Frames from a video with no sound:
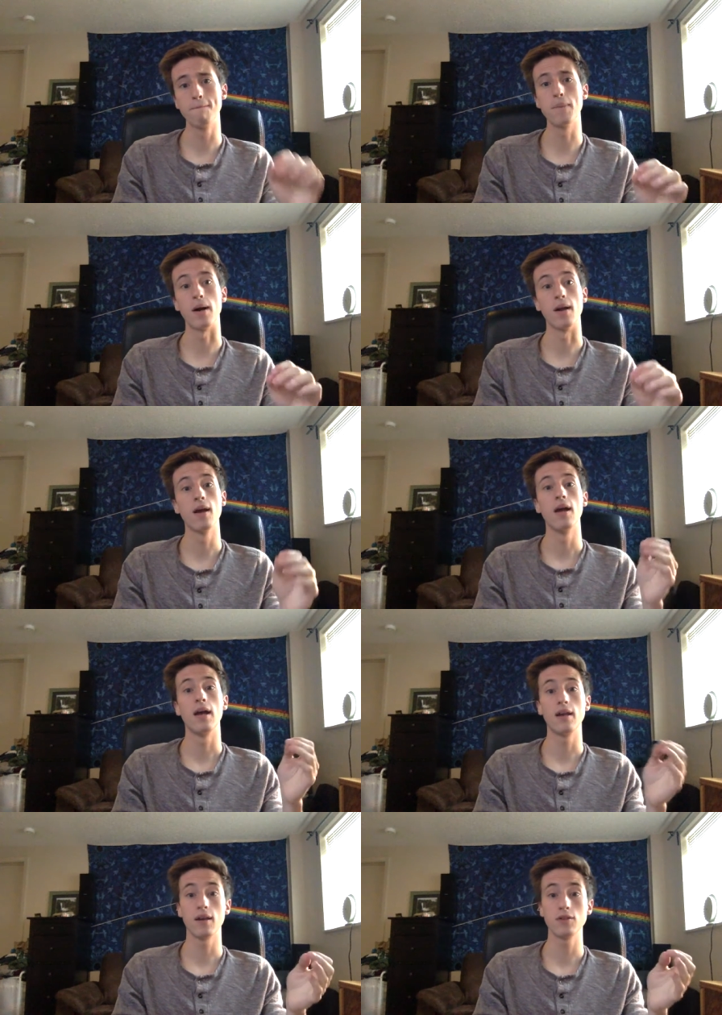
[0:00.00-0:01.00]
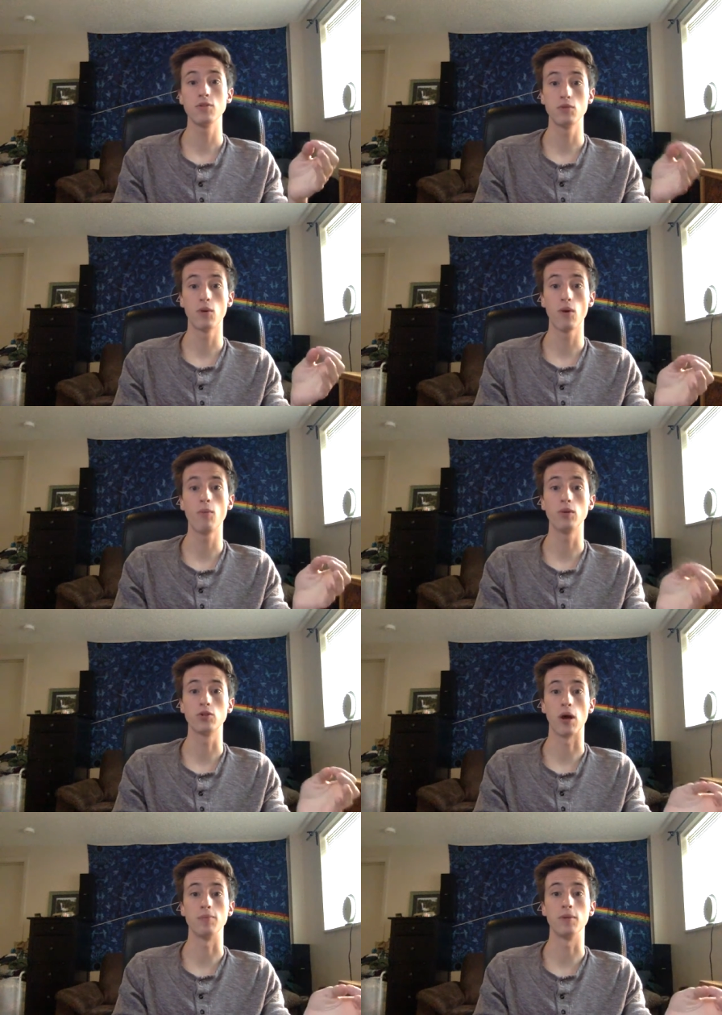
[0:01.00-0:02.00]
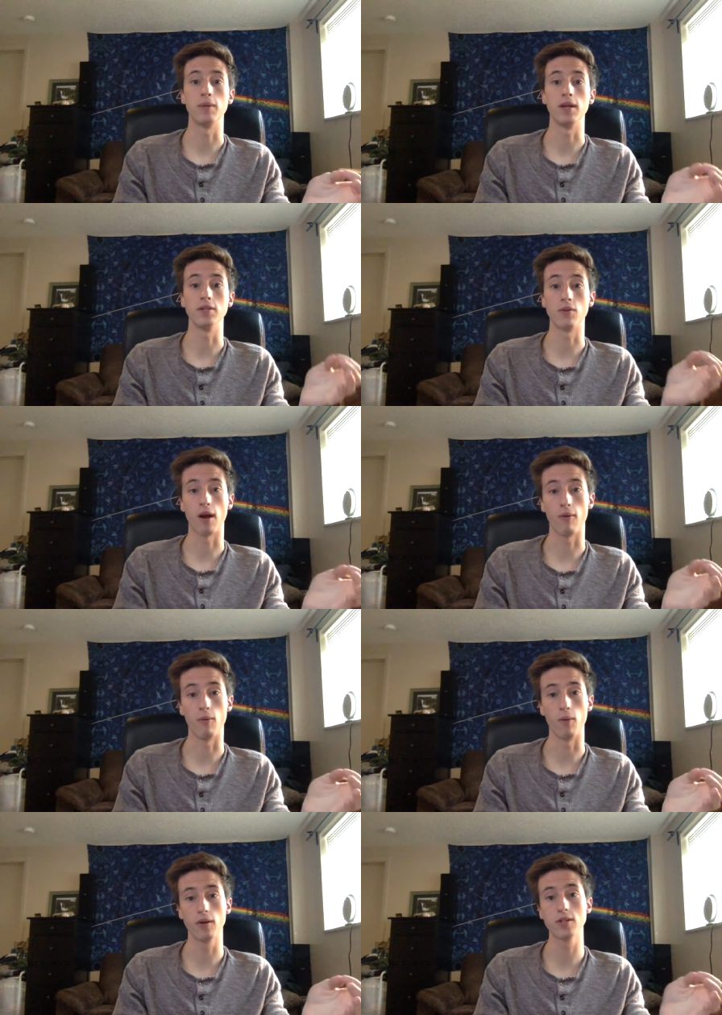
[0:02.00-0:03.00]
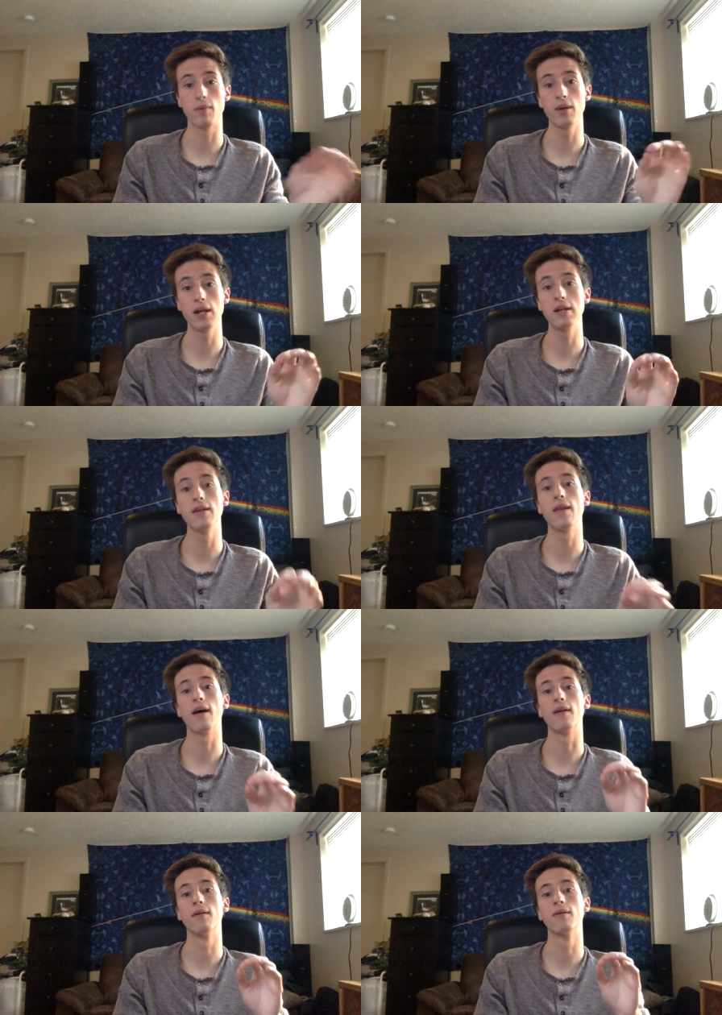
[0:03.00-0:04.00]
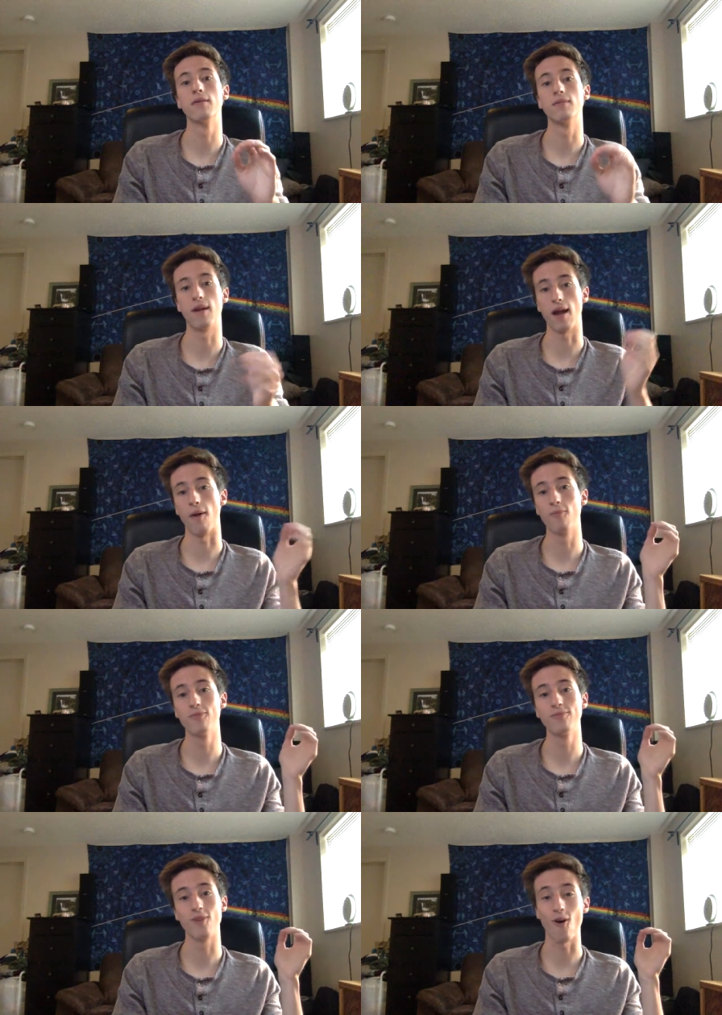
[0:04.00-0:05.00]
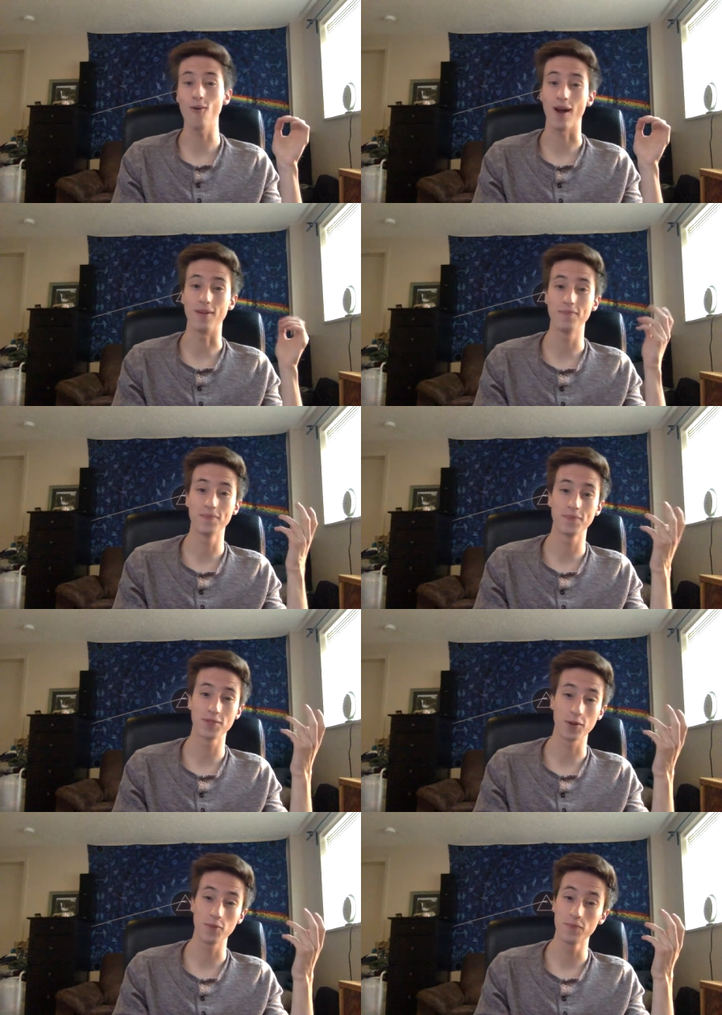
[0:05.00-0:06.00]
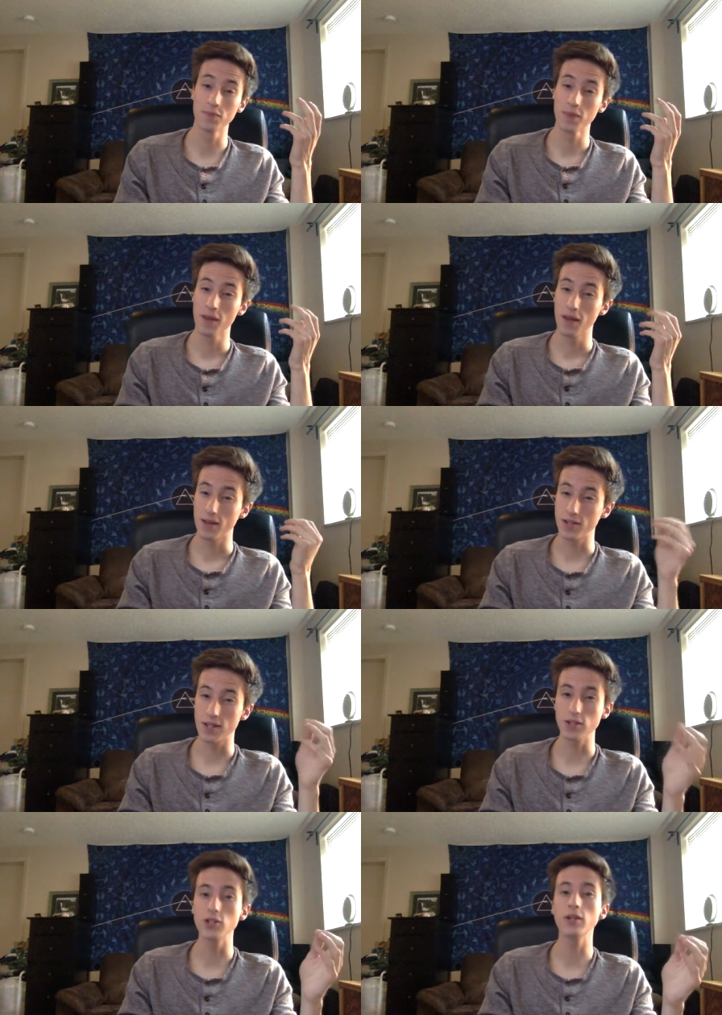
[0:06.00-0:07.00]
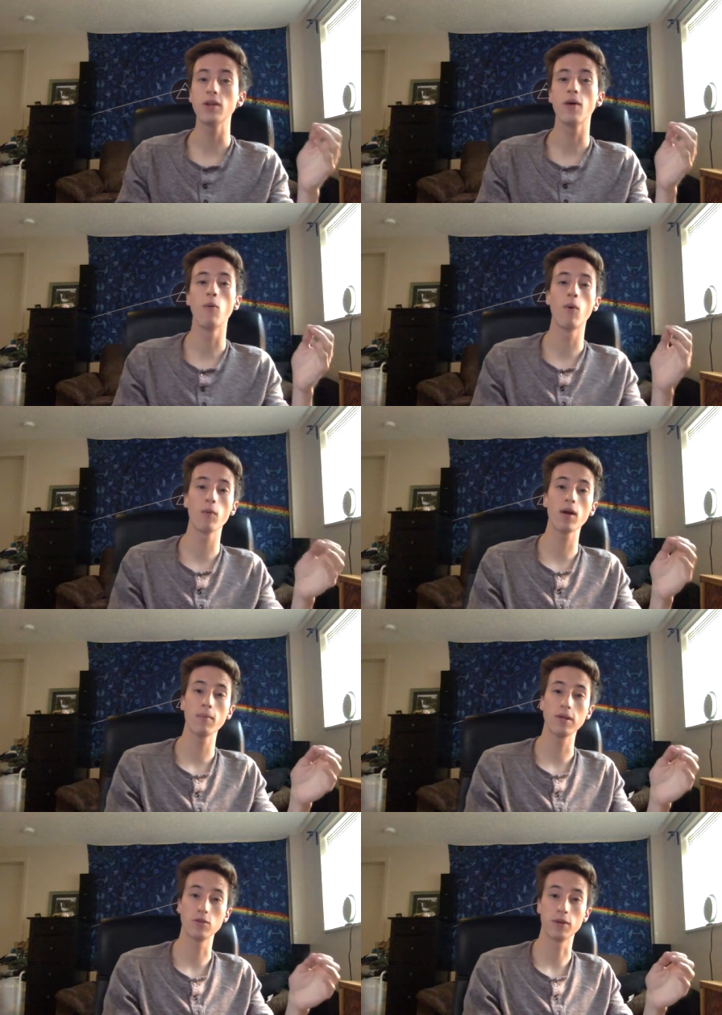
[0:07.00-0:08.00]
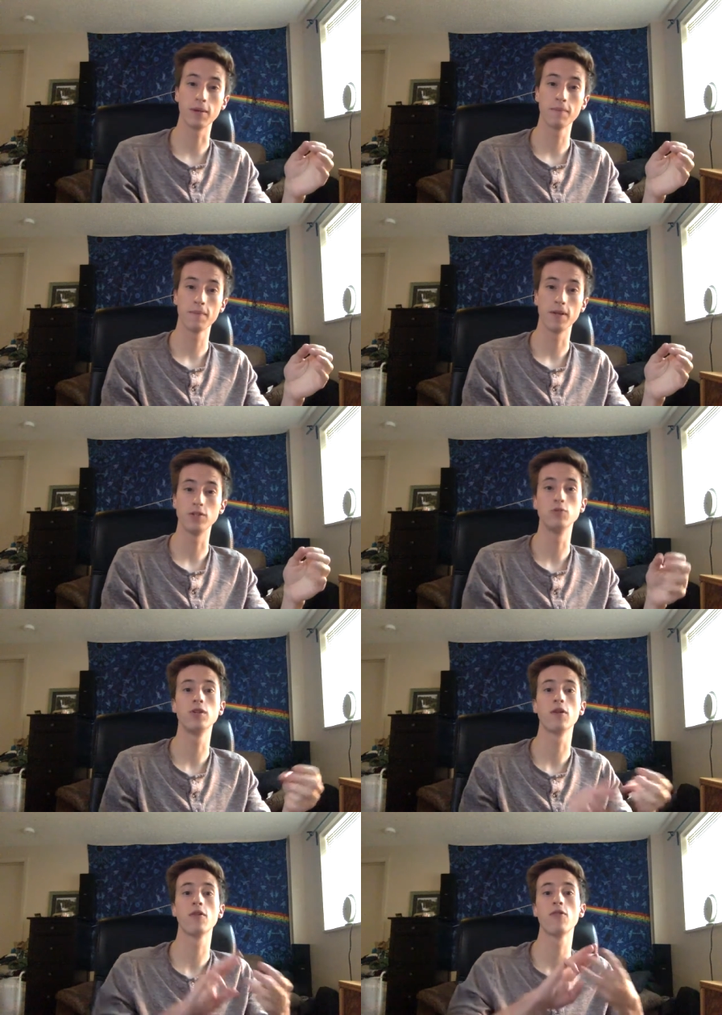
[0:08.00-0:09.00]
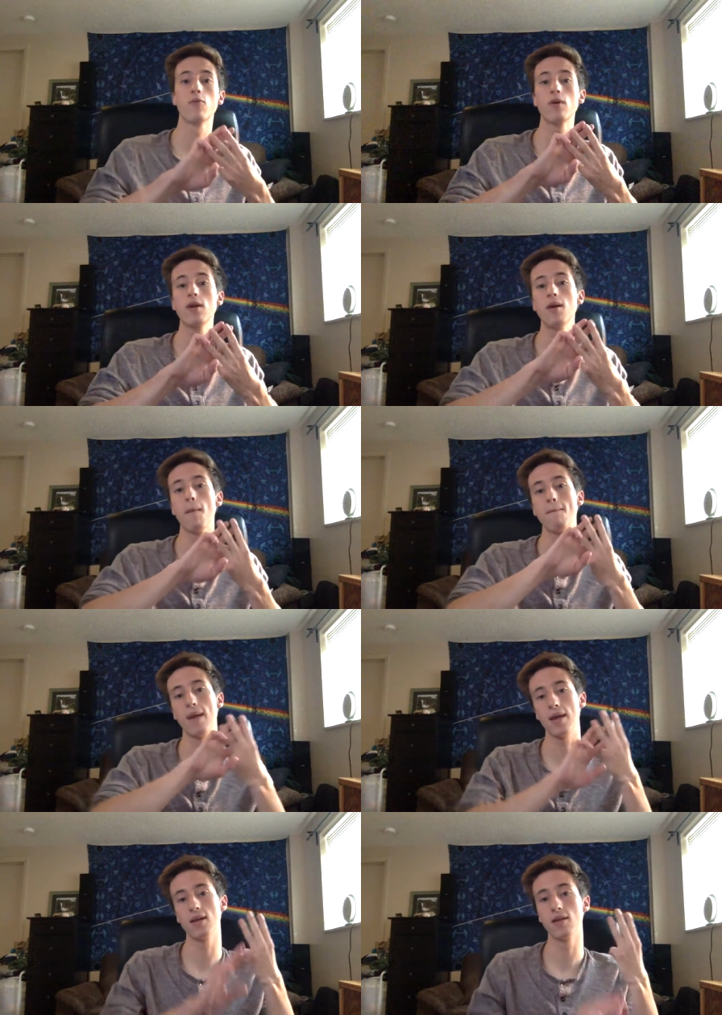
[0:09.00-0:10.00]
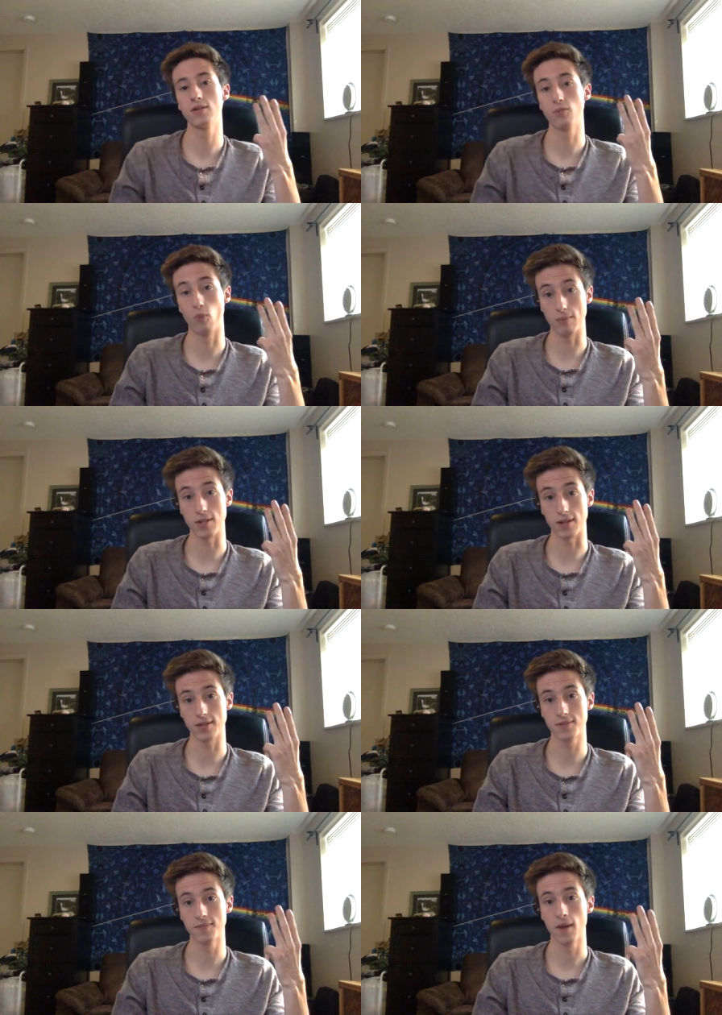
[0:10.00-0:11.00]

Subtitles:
But in case you don't know what dropshipping is or how it works, I'm going to get into that right now. Alright, so essentially what we're going to be doing is using 3 main websites.